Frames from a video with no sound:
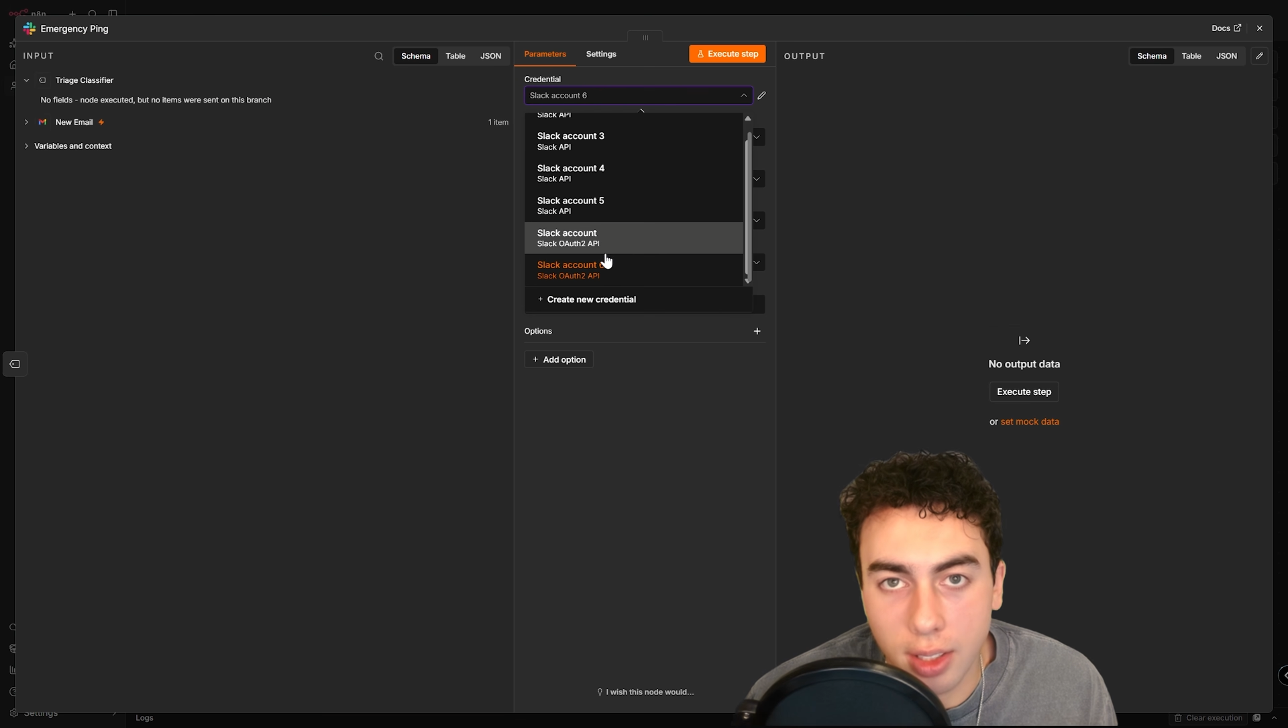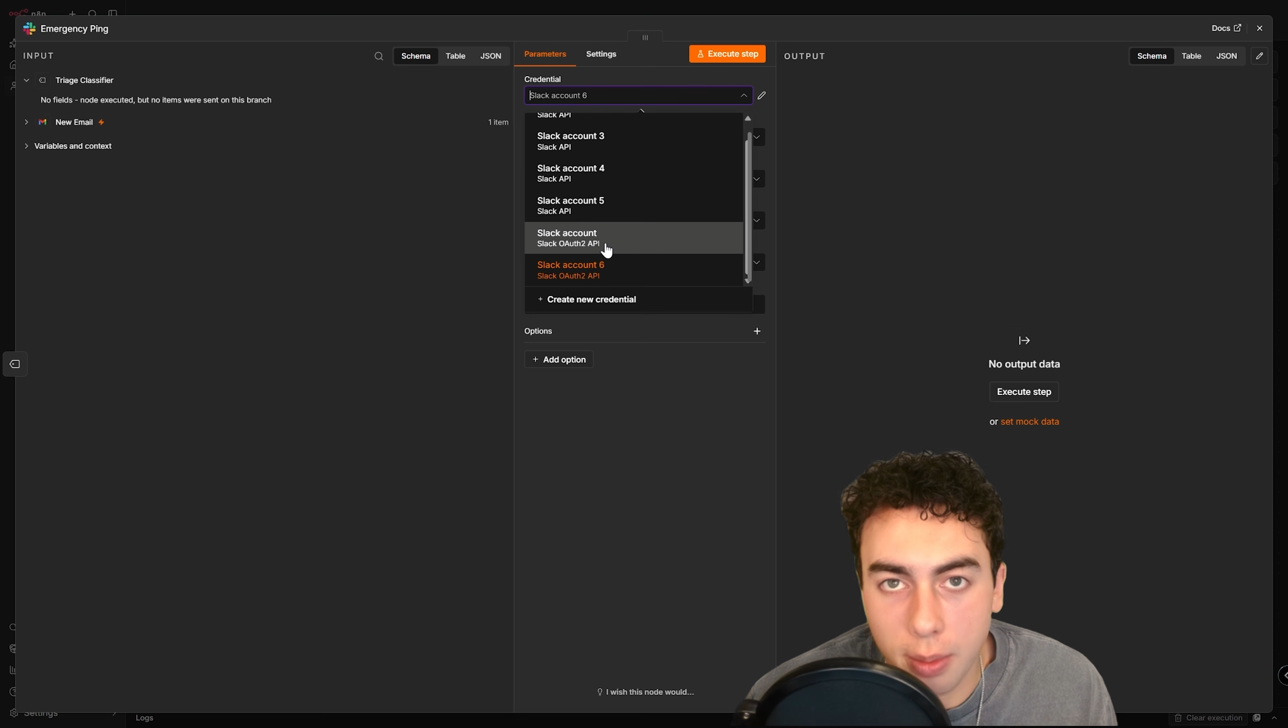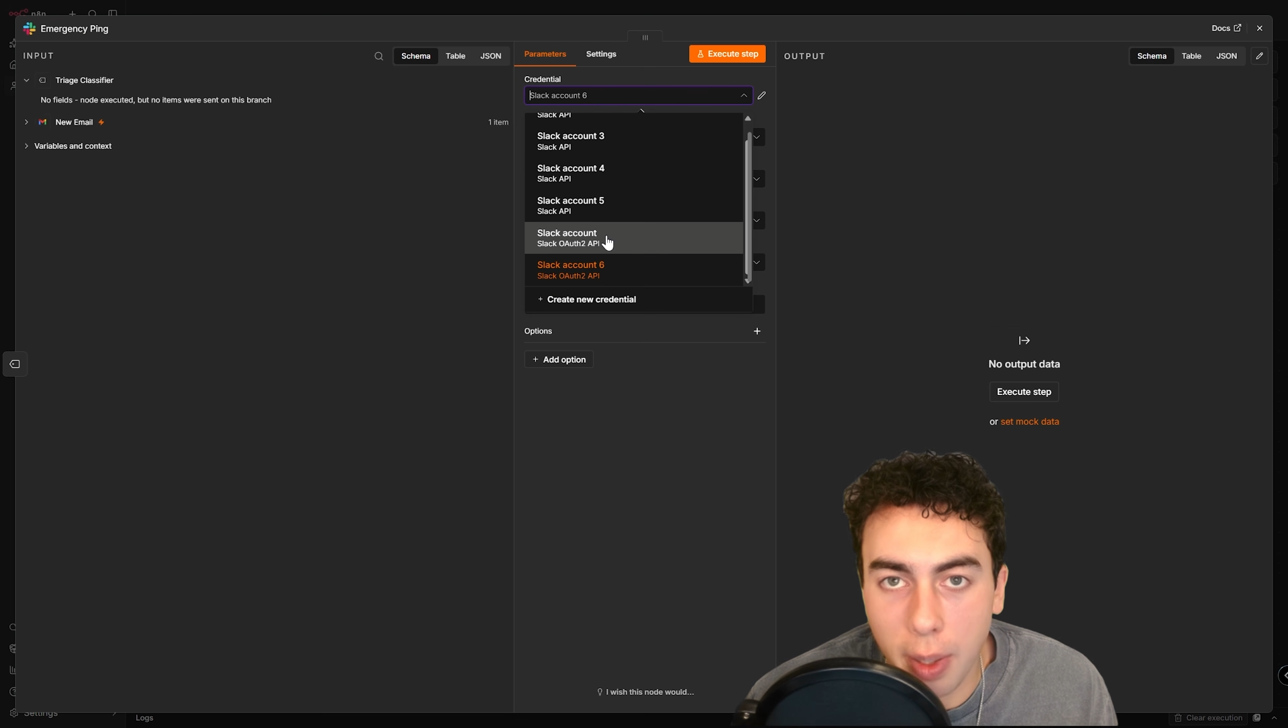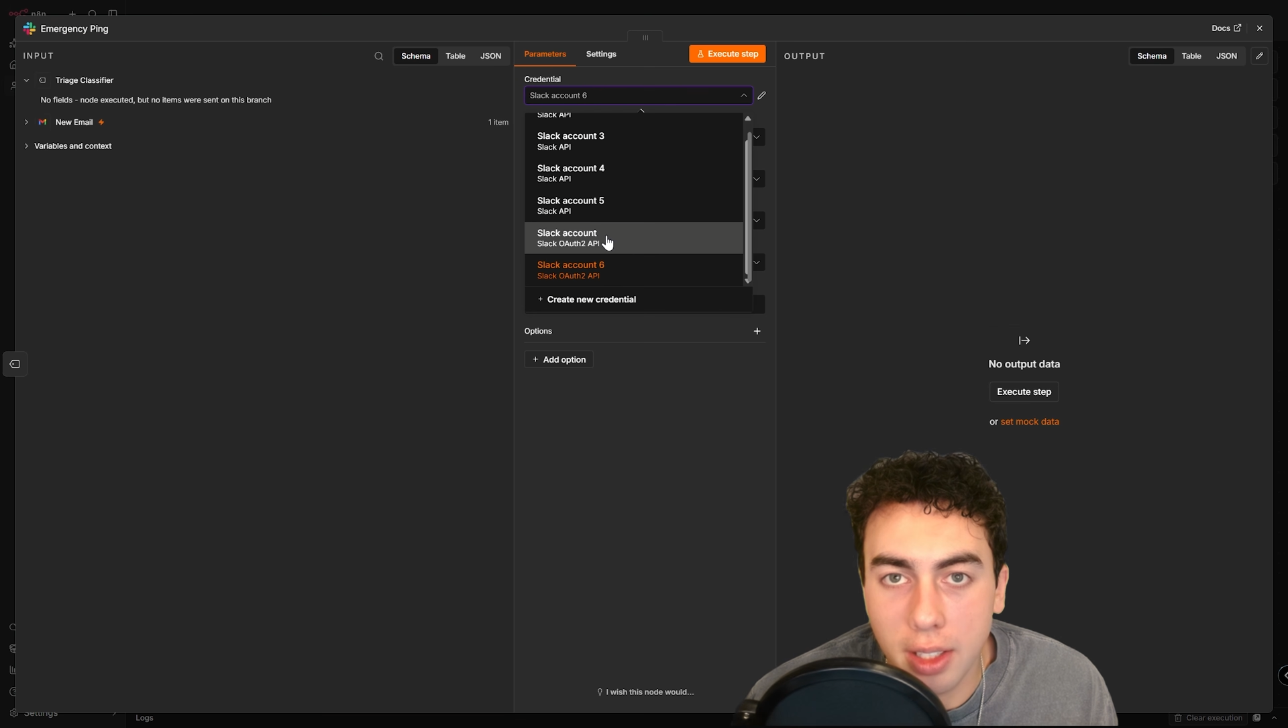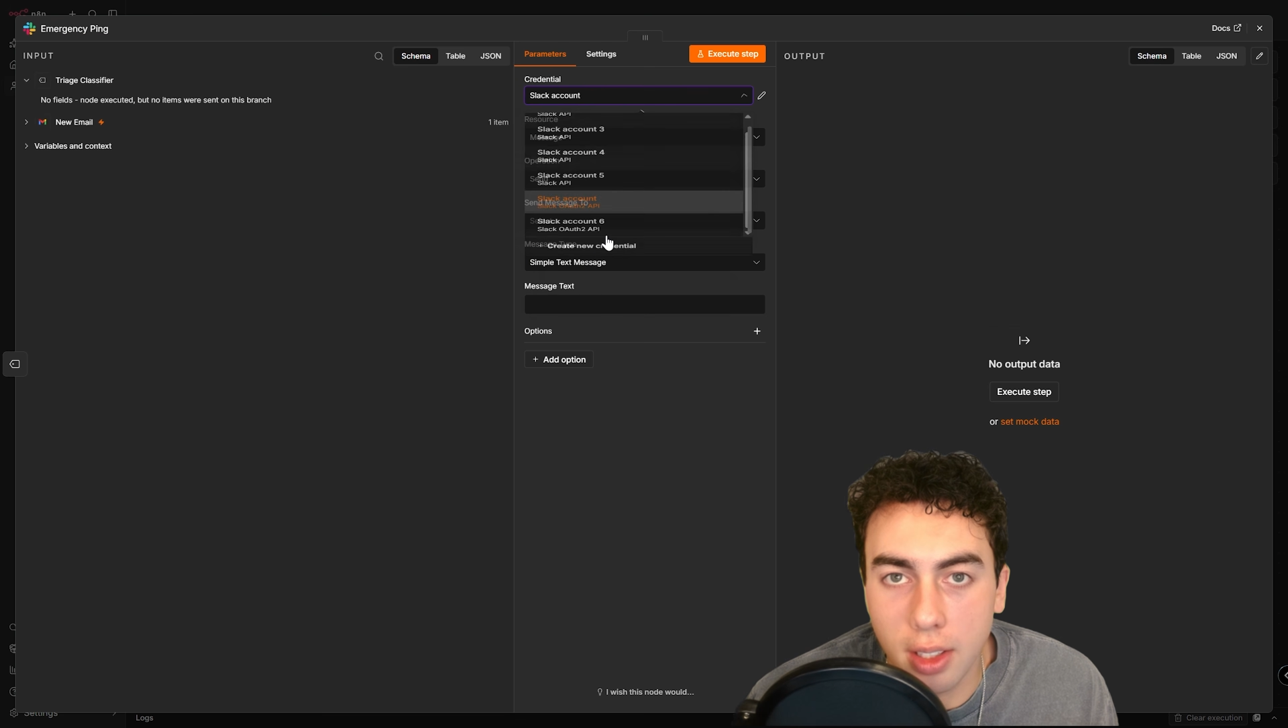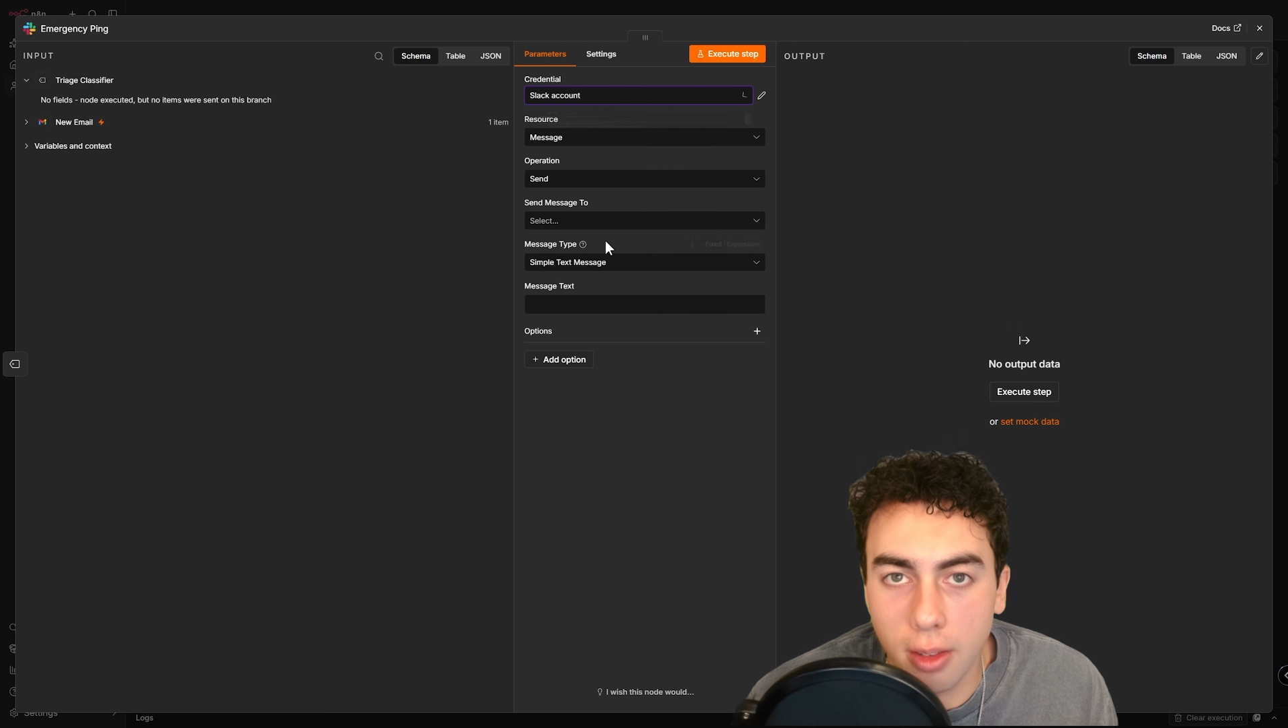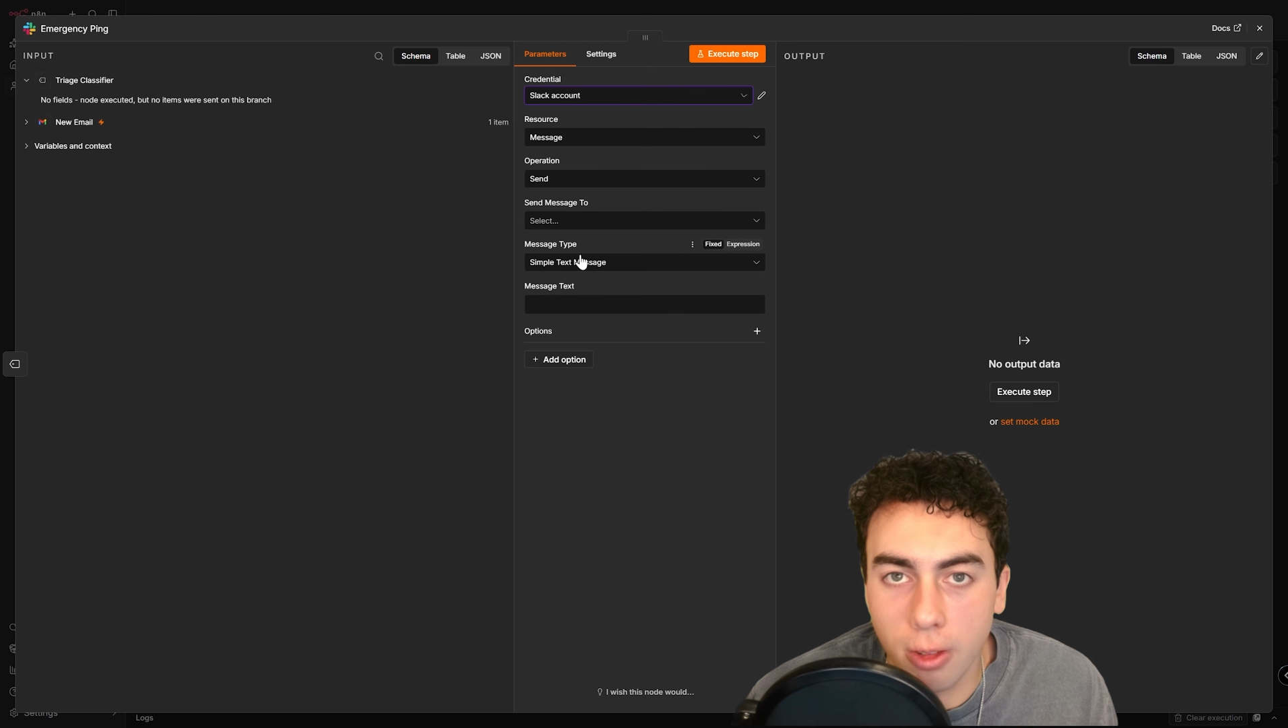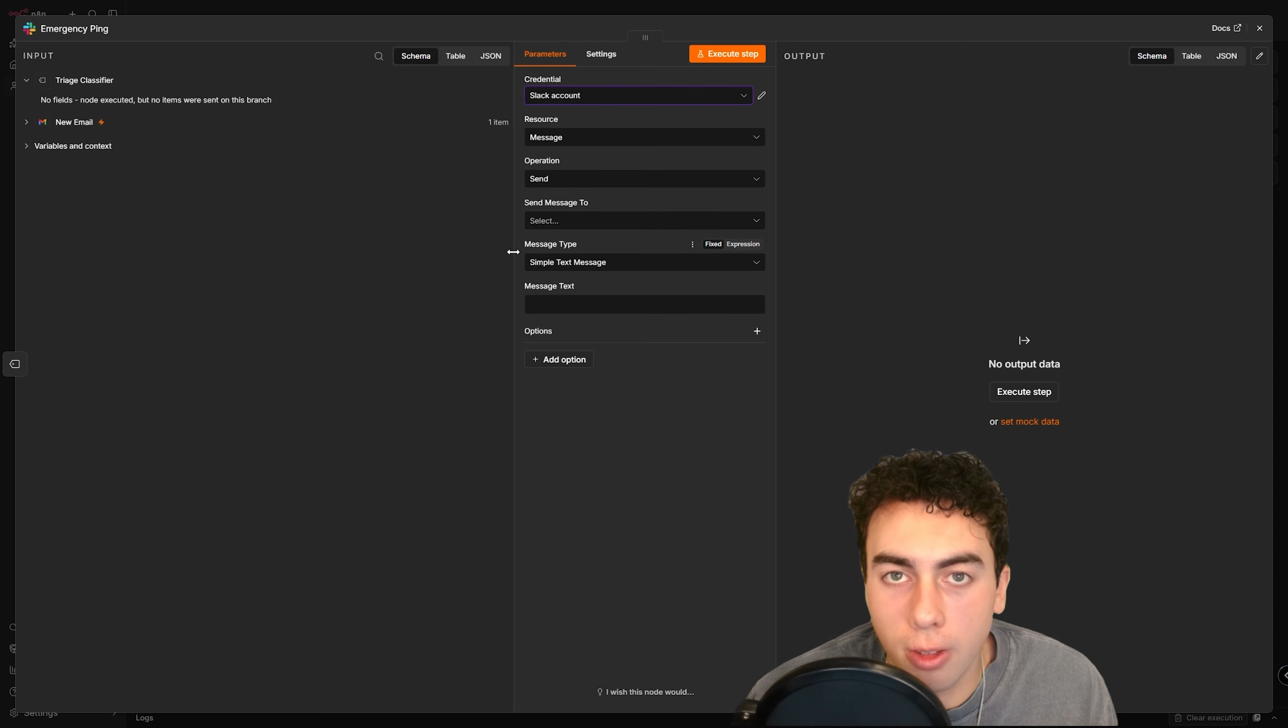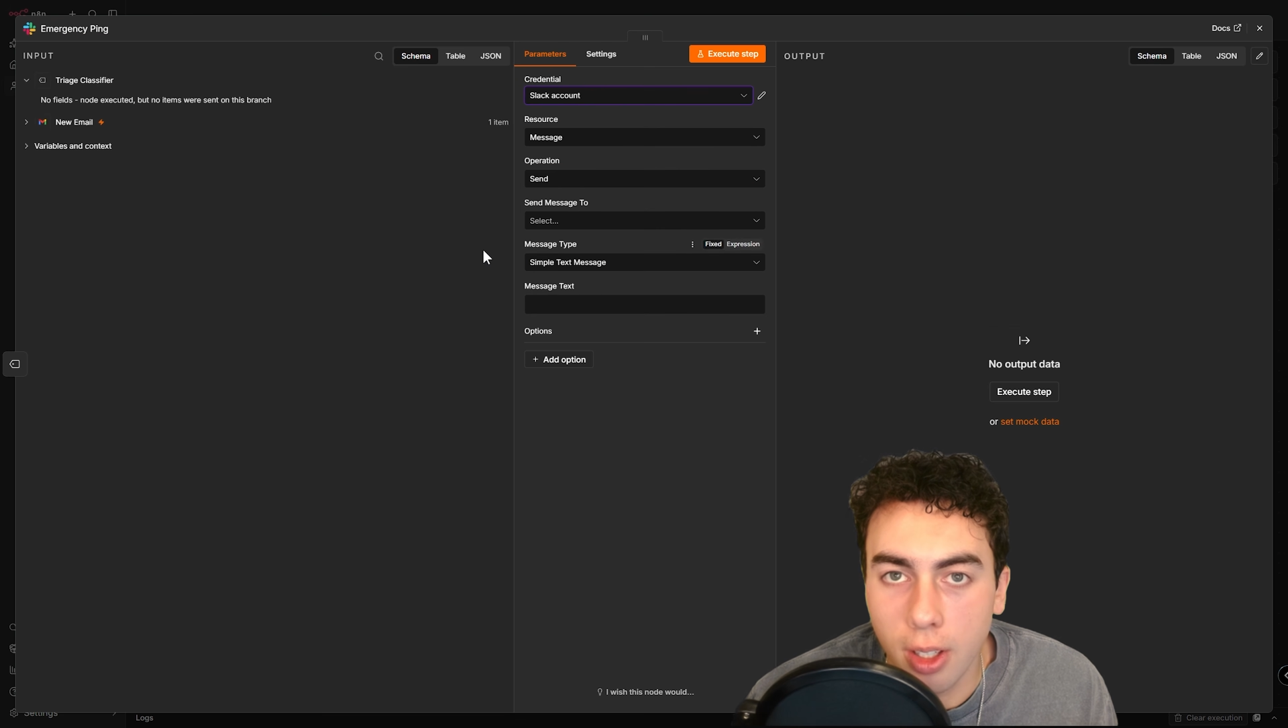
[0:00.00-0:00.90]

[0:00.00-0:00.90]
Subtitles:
expensive.